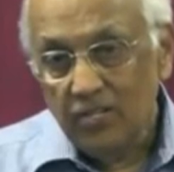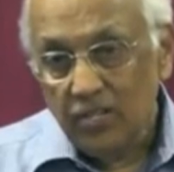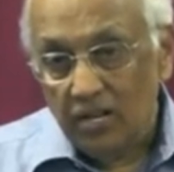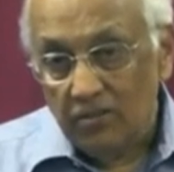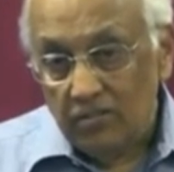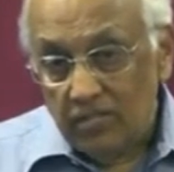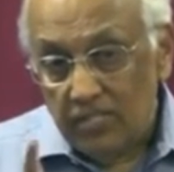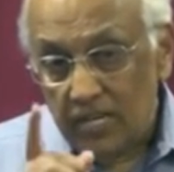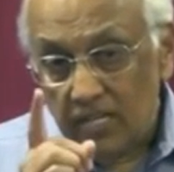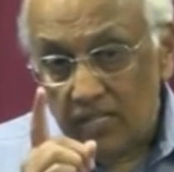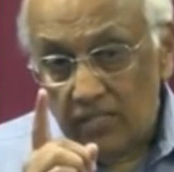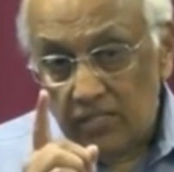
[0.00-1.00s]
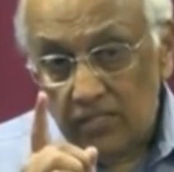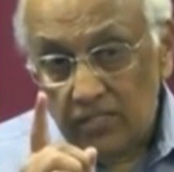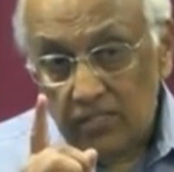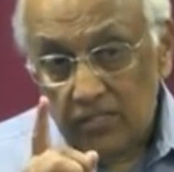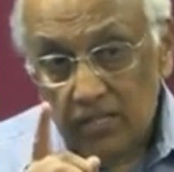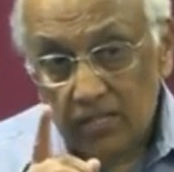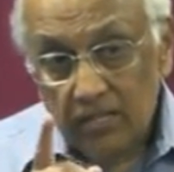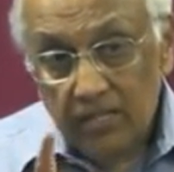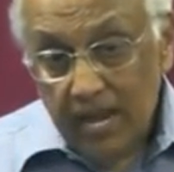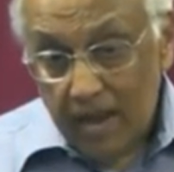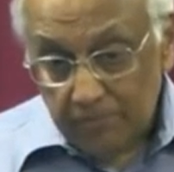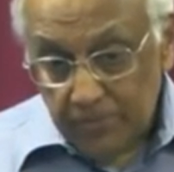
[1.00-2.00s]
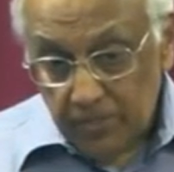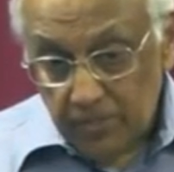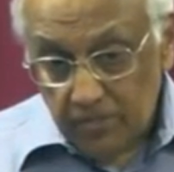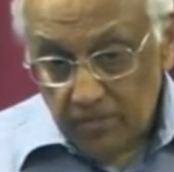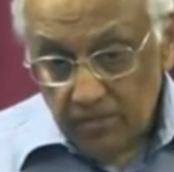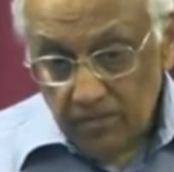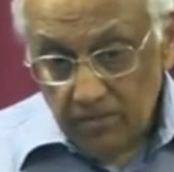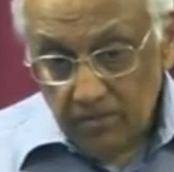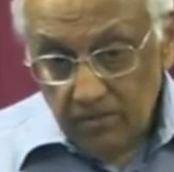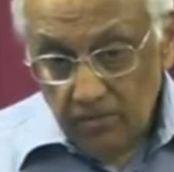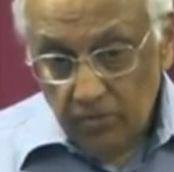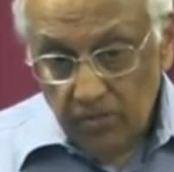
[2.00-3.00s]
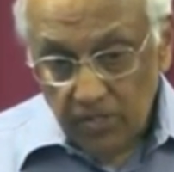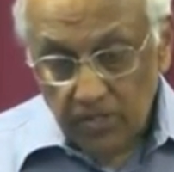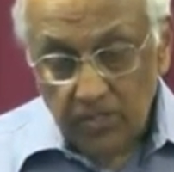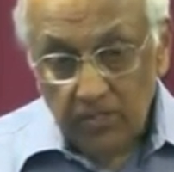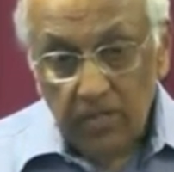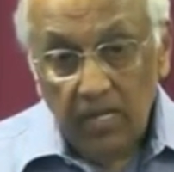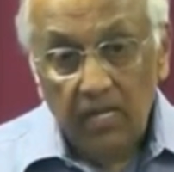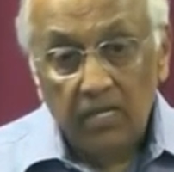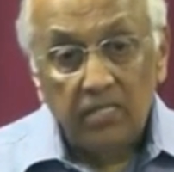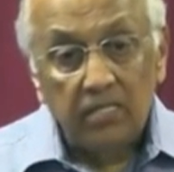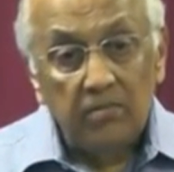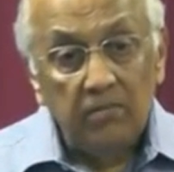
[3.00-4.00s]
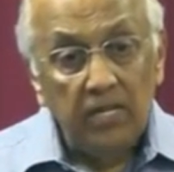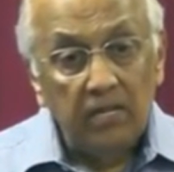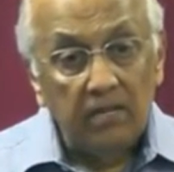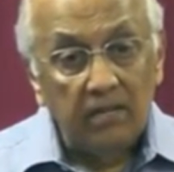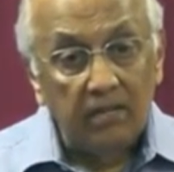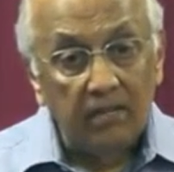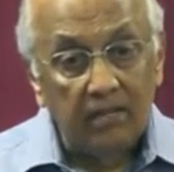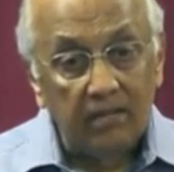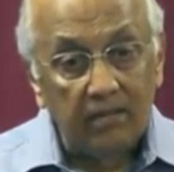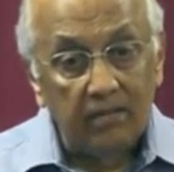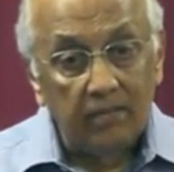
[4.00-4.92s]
general tells his captain, do this, he does it immediately.